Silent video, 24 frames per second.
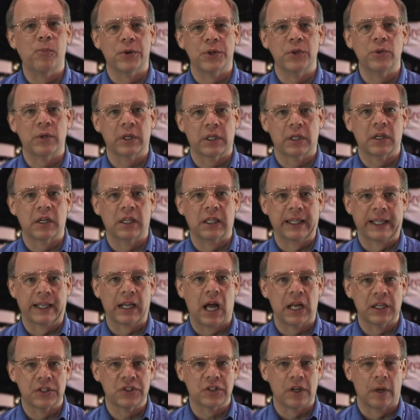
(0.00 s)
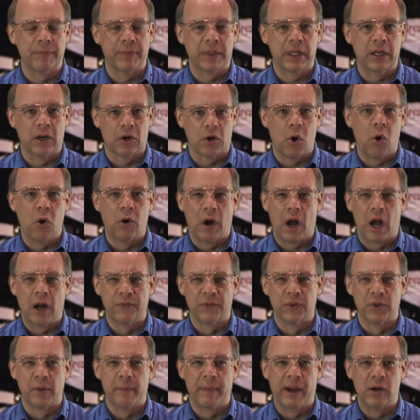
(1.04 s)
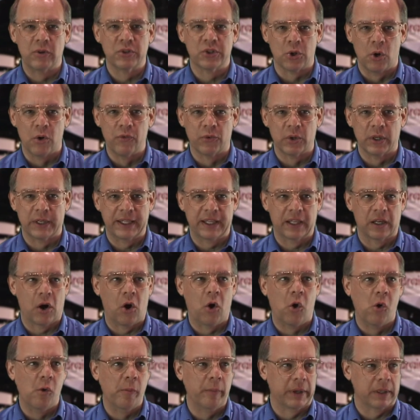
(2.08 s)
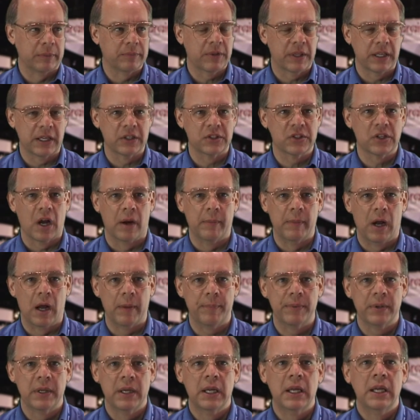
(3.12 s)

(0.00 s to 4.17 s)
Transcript: where you can click on something or hover the mouse over it and hit home and things come up.